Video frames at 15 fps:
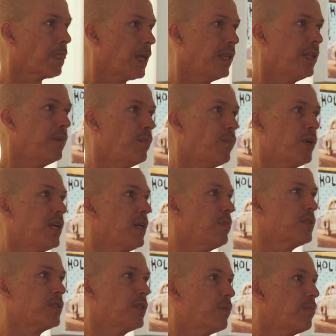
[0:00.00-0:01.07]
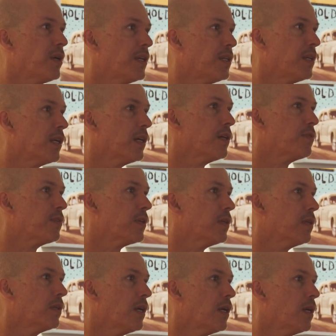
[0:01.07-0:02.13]
And then what happens to the painting
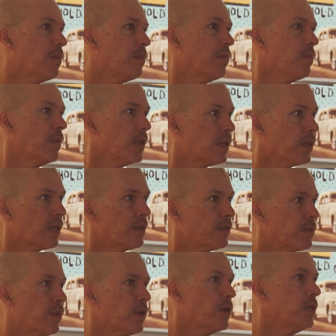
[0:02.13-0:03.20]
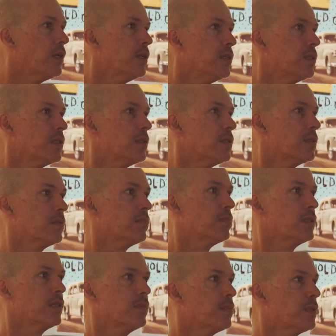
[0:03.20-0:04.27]
after um, it leaves my hands. It's
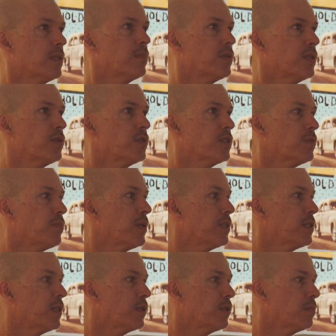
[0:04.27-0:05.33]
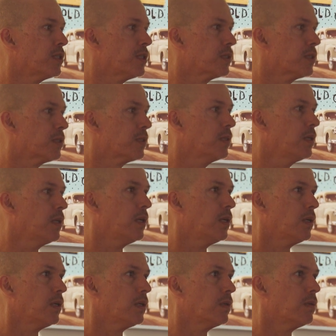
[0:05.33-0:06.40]
some, somebody else's painting an object to
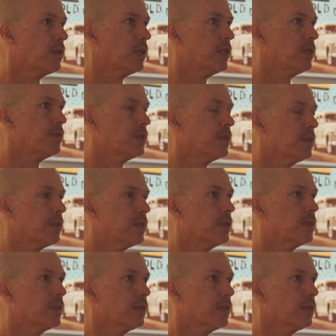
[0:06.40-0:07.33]
look after, and